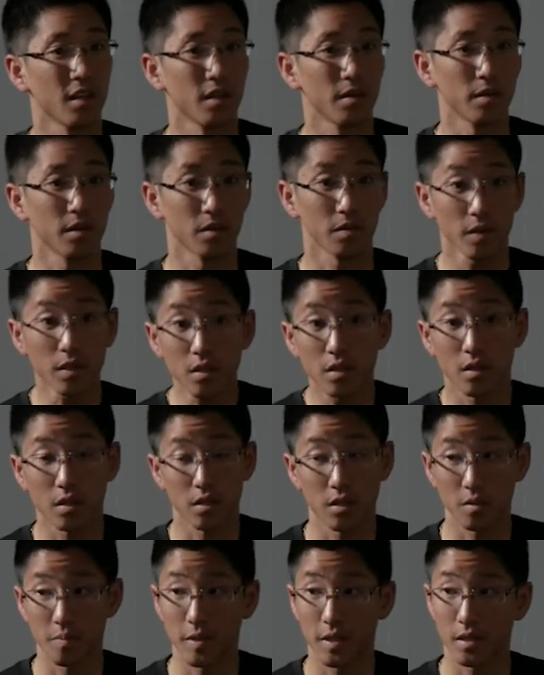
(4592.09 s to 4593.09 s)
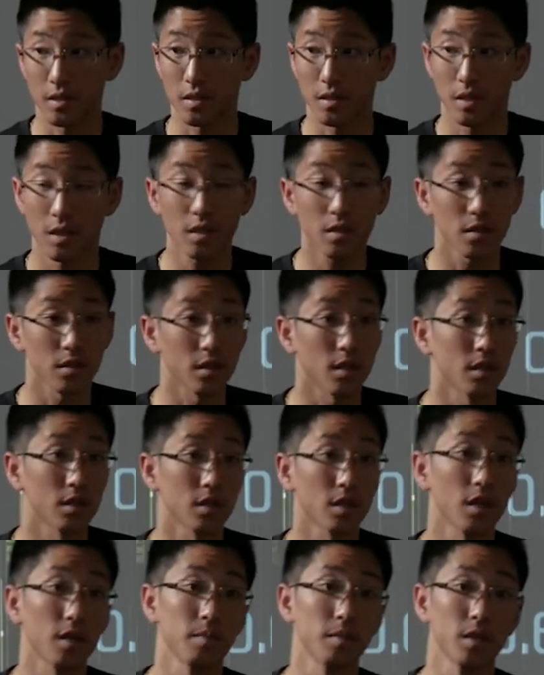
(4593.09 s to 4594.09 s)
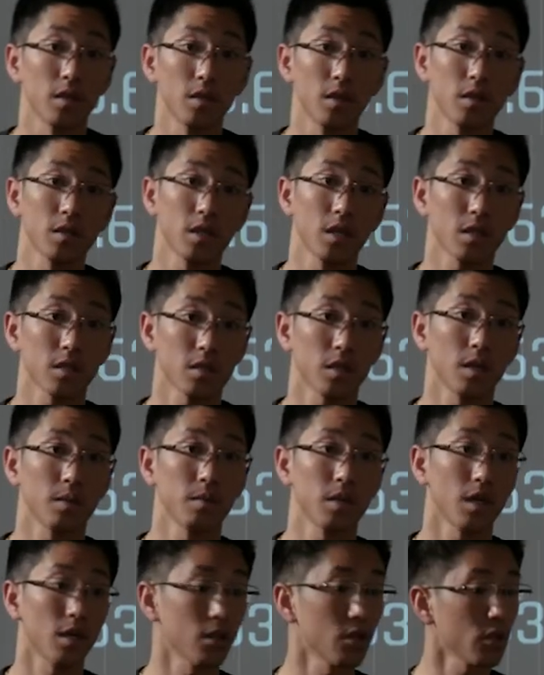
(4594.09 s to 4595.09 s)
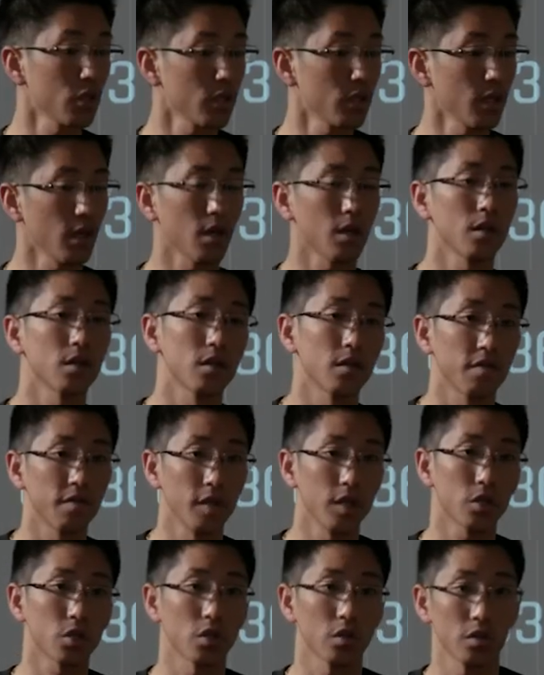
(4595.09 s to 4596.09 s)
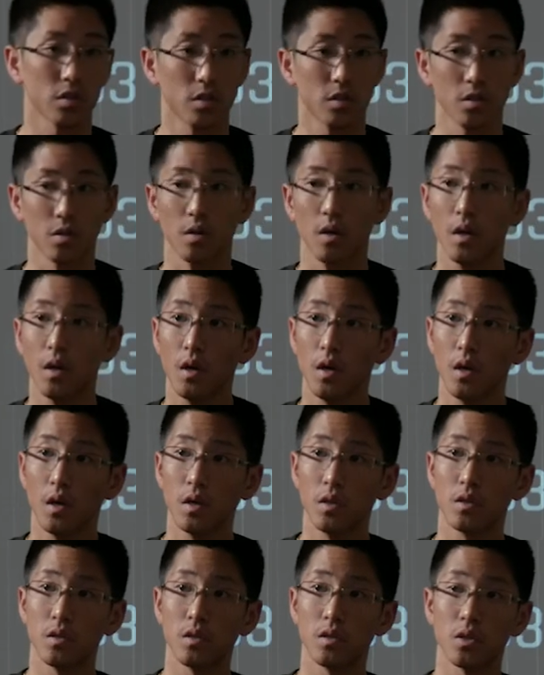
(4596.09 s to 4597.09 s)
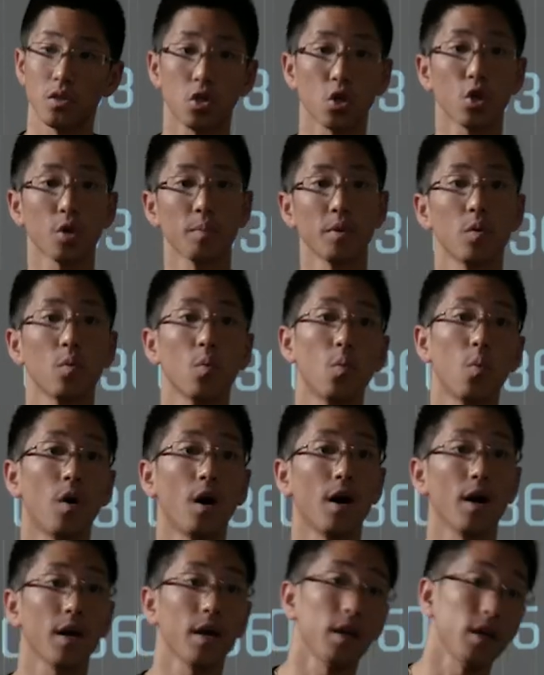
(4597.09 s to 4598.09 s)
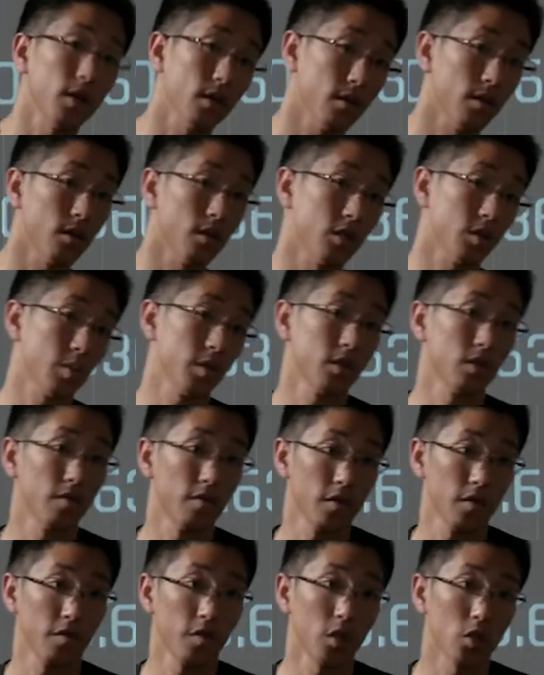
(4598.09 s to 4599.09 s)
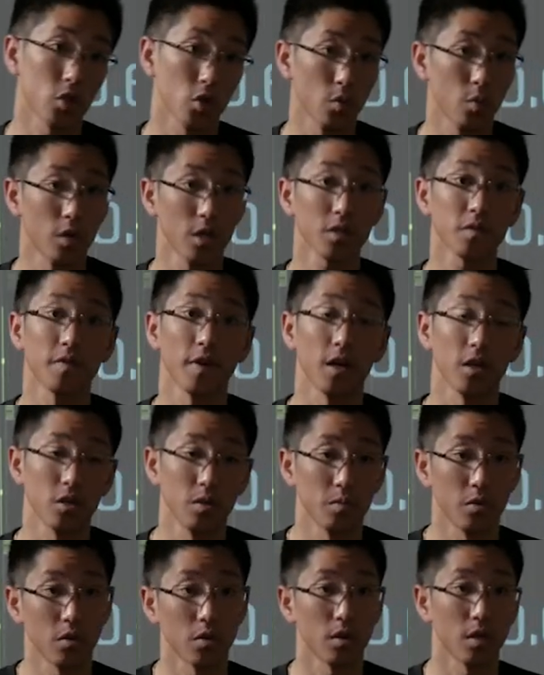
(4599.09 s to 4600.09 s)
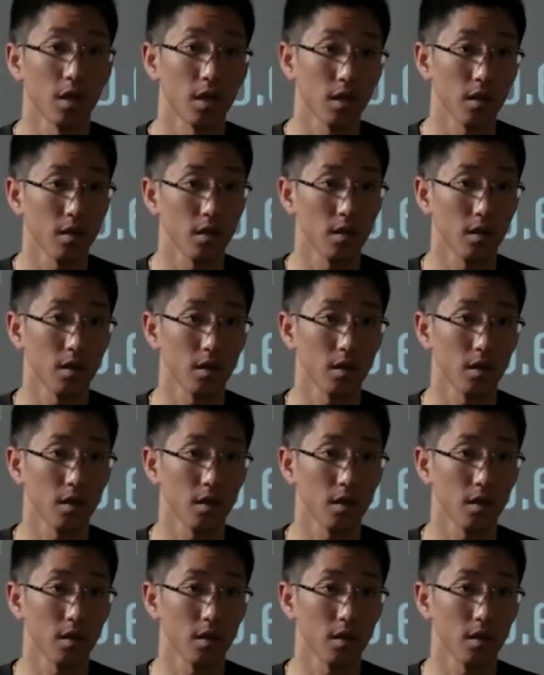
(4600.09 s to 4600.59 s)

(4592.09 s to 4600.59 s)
Um, and the reason is, is because it takes a lot of time. It, it, takes time to understand the features to, to determine why a specific feature was valuable or not.